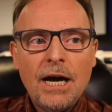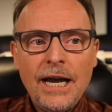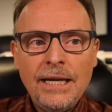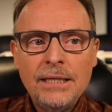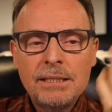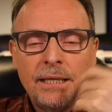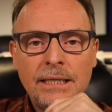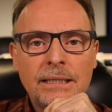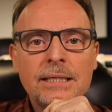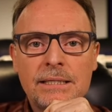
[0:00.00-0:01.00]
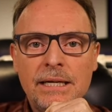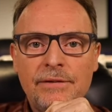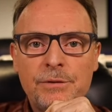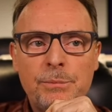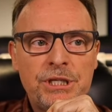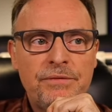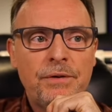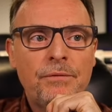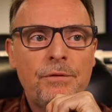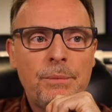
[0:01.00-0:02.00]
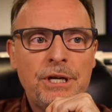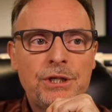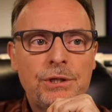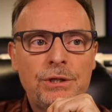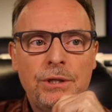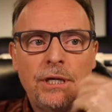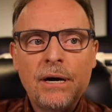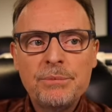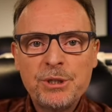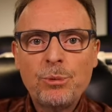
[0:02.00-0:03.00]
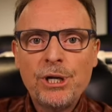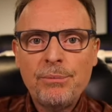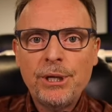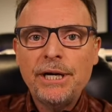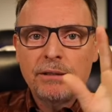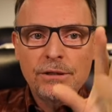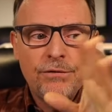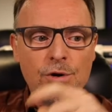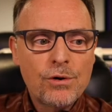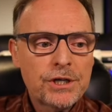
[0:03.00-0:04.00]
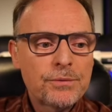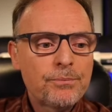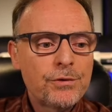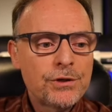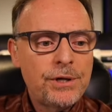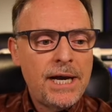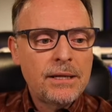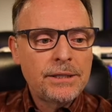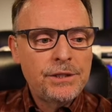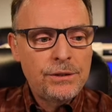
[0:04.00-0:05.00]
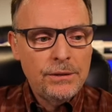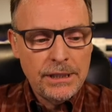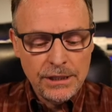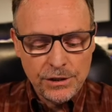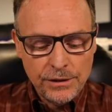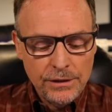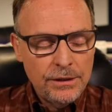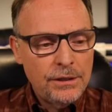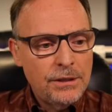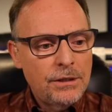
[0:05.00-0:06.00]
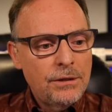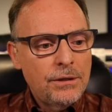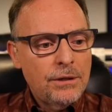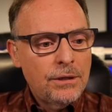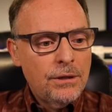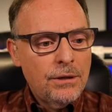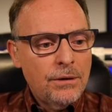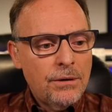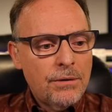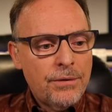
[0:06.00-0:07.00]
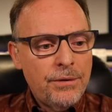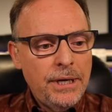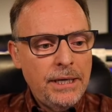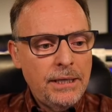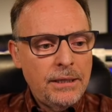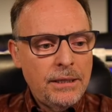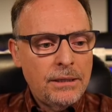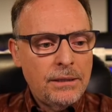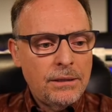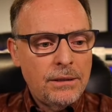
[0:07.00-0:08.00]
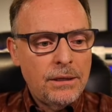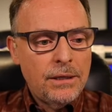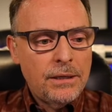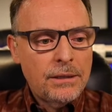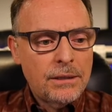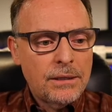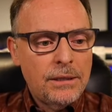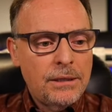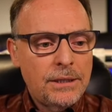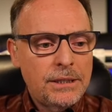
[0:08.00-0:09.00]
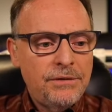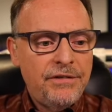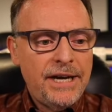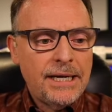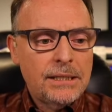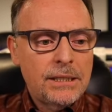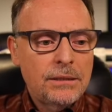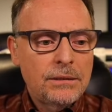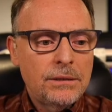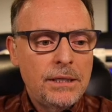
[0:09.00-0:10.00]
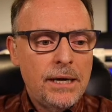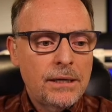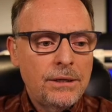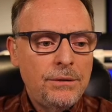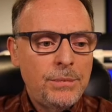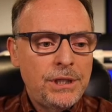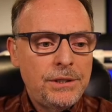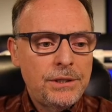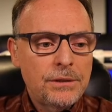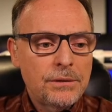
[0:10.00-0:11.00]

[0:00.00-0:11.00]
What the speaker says: And it's saying it doesn't have specific information to the object blah blah, of course. So now let's do this. Create an artifact document